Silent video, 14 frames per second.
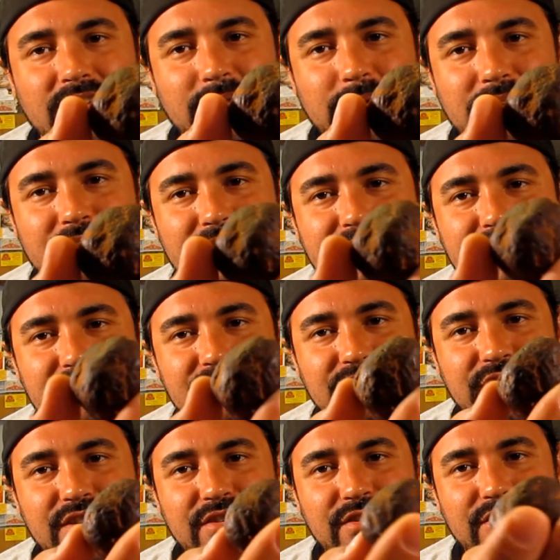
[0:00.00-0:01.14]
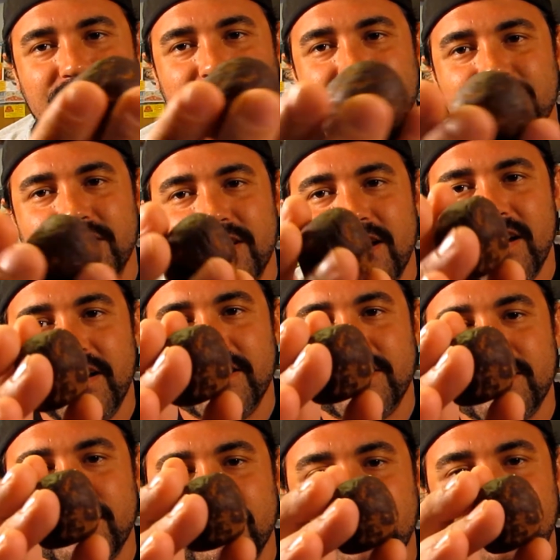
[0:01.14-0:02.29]
I mean, this is huge. It's a
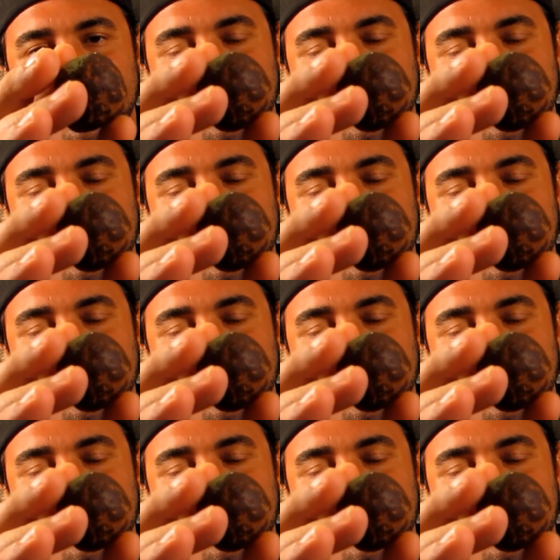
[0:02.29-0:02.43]
nice,